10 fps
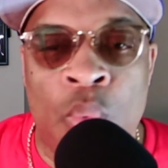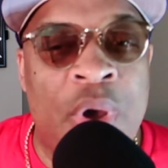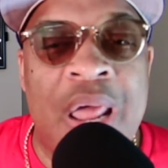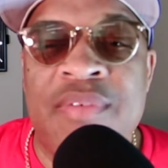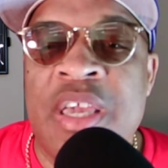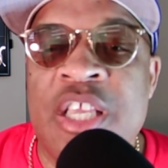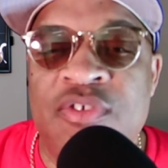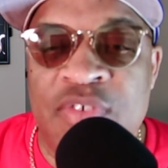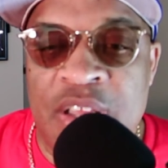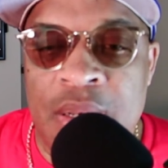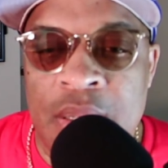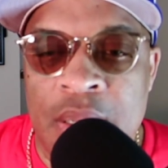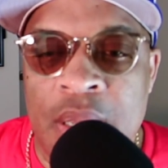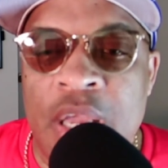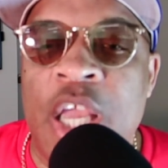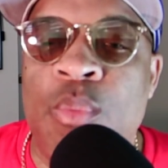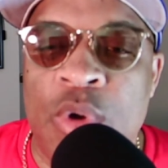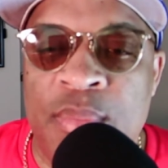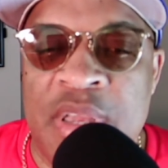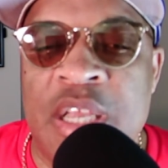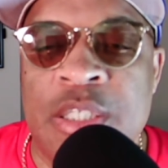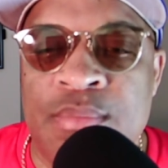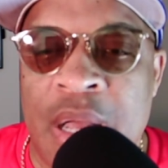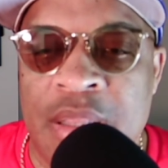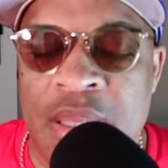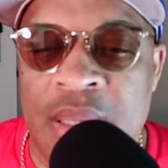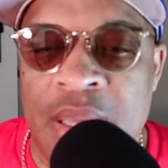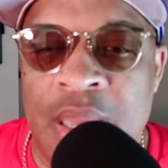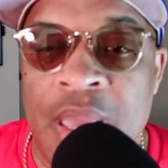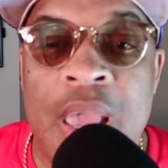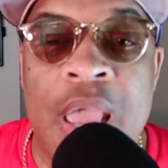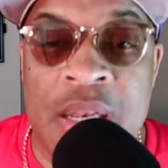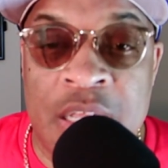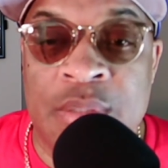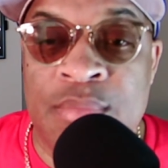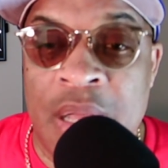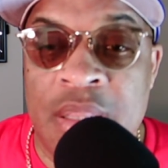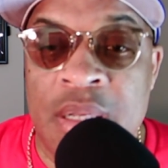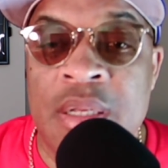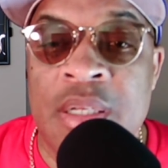whatever he's feeling, it would be his mother. And his mother